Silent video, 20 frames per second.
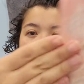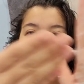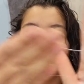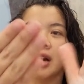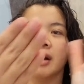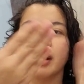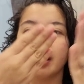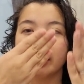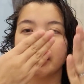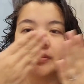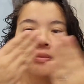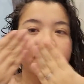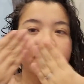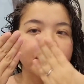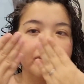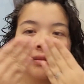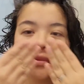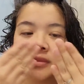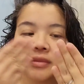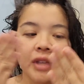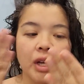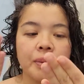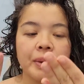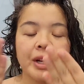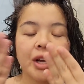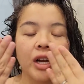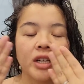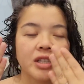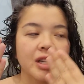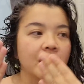All right. Oh my
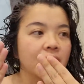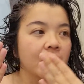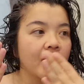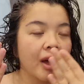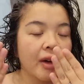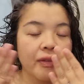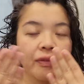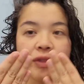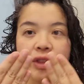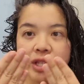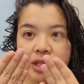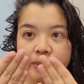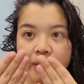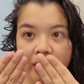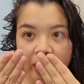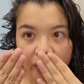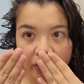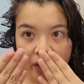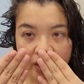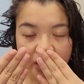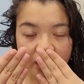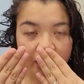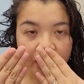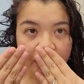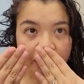gosh, I love the smell of this.